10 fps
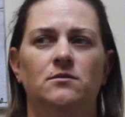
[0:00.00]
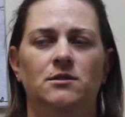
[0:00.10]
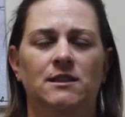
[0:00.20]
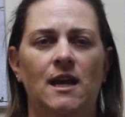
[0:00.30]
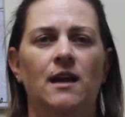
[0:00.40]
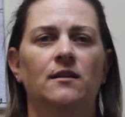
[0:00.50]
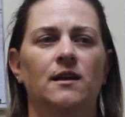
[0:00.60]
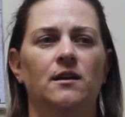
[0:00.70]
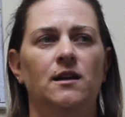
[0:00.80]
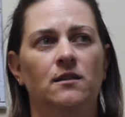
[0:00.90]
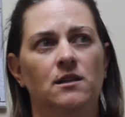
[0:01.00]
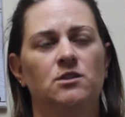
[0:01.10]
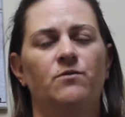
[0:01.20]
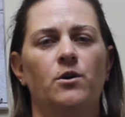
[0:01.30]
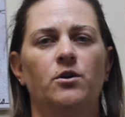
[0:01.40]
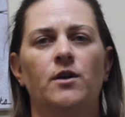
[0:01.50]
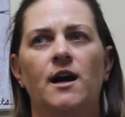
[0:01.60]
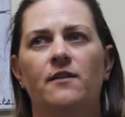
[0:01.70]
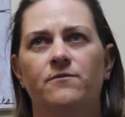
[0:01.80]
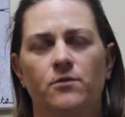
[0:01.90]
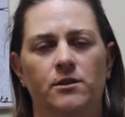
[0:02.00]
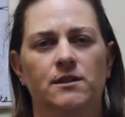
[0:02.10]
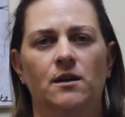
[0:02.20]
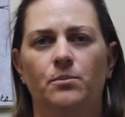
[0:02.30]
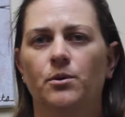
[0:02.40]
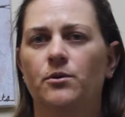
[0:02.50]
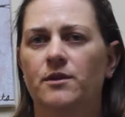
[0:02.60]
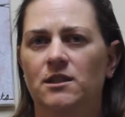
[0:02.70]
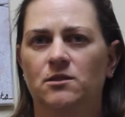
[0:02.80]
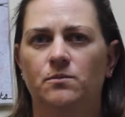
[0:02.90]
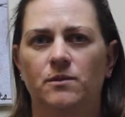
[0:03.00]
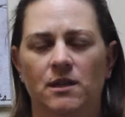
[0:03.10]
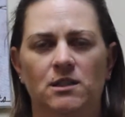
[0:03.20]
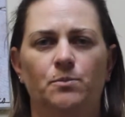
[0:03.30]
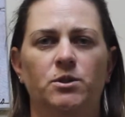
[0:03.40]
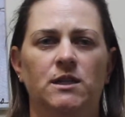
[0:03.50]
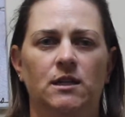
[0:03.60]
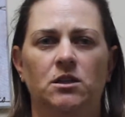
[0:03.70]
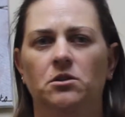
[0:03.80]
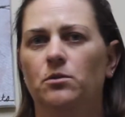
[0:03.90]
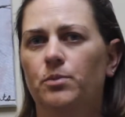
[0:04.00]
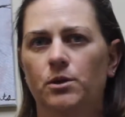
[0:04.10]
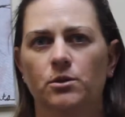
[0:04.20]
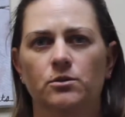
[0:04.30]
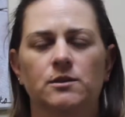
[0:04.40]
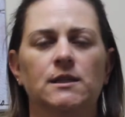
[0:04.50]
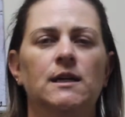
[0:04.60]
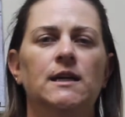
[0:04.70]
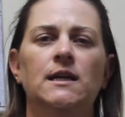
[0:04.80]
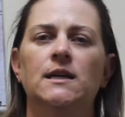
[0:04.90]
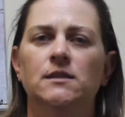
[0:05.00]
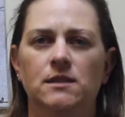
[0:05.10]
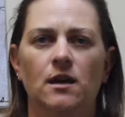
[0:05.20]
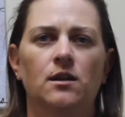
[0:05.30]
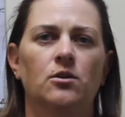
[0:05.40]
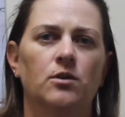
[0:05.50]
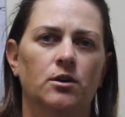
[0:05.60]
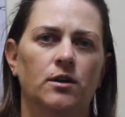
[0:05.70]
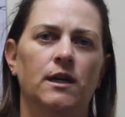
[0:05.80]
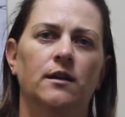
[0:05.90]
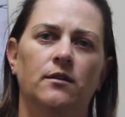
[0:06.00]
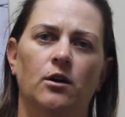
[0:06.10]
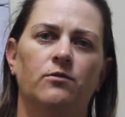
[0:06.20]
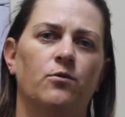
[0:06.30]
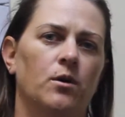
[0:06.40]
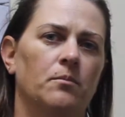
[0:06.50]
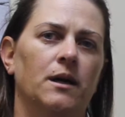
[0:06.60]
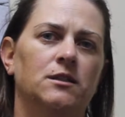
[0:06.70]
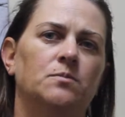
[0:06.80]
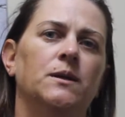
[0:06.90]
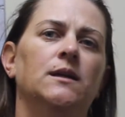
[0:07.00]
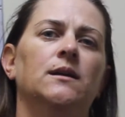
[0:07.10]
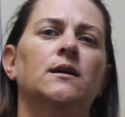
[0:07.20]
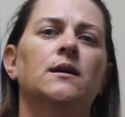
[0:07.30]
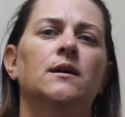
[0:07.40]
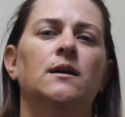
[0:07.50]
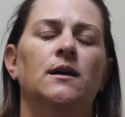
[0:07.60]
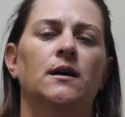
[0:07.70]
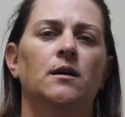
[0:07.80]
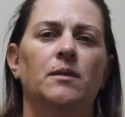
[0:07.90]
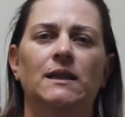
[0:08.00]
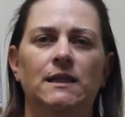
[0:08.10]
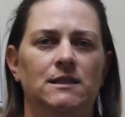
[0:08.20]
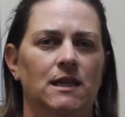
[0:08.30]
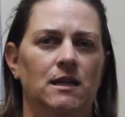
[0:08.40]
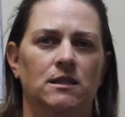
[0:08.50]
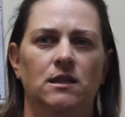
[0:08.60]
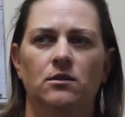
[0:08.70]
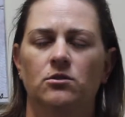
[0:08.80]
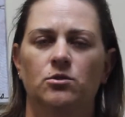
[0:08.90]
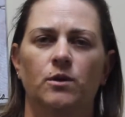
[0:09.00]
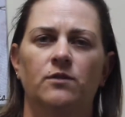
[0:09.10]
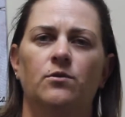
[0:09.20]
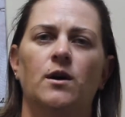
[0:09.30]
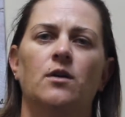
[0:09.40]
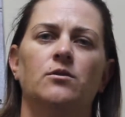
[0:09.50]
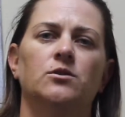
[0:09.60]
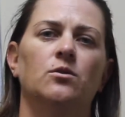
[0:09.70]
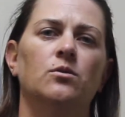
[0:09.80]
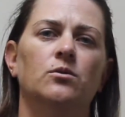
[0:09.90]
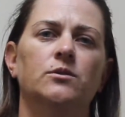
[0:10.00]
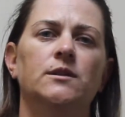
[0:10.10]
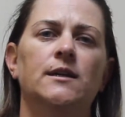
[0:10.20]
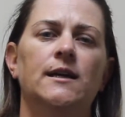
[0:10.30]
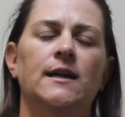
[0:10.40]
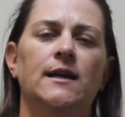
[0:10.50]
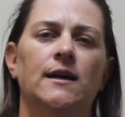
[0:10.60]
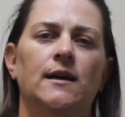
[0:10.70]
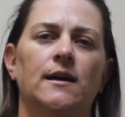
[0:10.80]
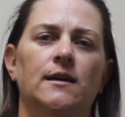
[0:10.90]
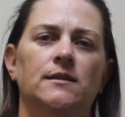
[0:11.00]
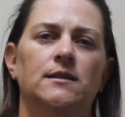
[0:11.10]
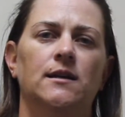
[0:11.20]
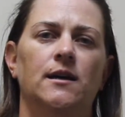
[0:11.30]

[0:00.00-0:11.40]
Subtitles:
saying that in this photograph, for example, this particular bruise is yellow or green and therefore must be at least 18 or 24 hours old. And